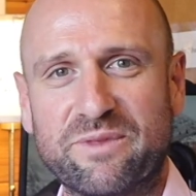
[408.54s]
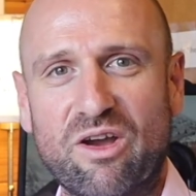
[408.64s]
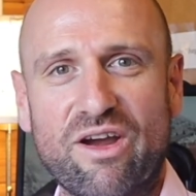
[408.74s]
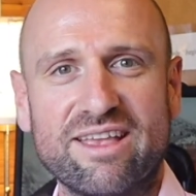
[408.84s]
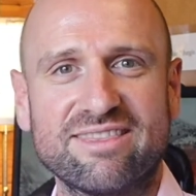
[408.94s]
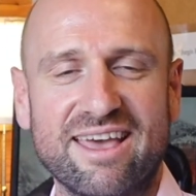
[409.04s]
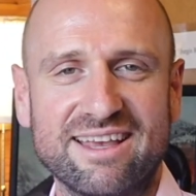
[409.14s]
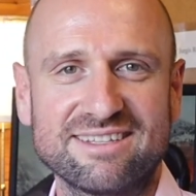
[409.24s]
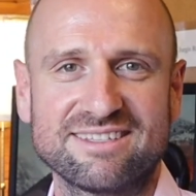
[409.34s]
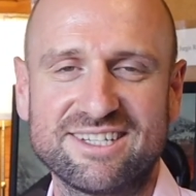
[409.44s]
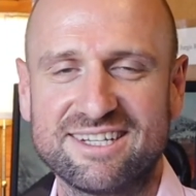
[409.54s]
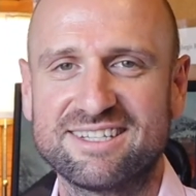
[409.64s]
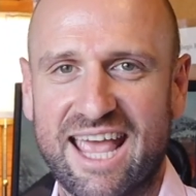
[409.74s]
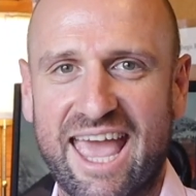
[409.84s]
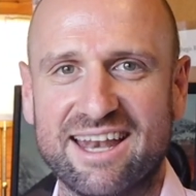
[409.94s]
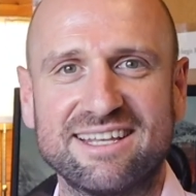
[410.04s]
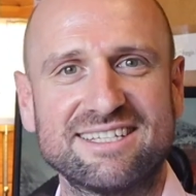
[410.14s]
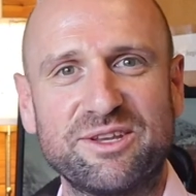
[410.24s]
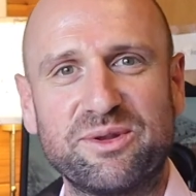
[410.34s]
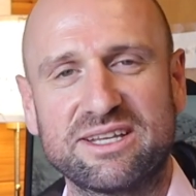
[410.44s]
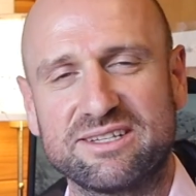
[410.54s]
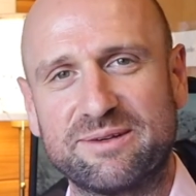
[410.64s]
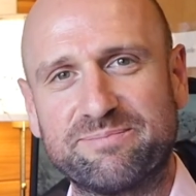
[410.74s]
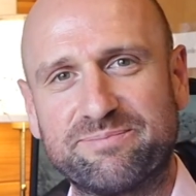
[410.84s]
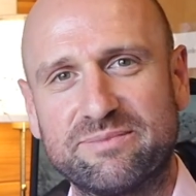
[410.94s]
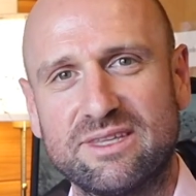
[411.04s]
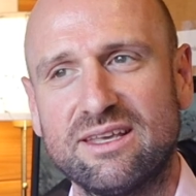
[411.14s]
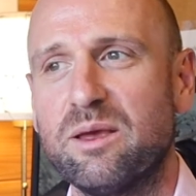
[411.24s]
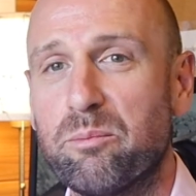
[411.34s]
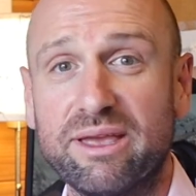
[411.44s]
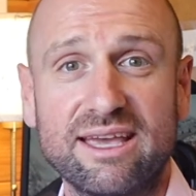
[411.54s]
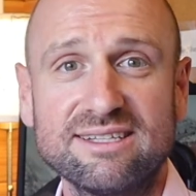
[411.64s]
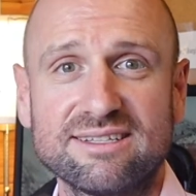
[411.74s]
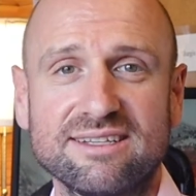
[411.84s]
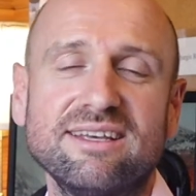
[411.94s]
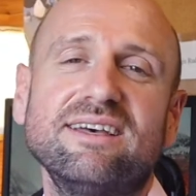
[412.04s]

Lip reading: All right, thanks, cheers, and see you next time. P.S.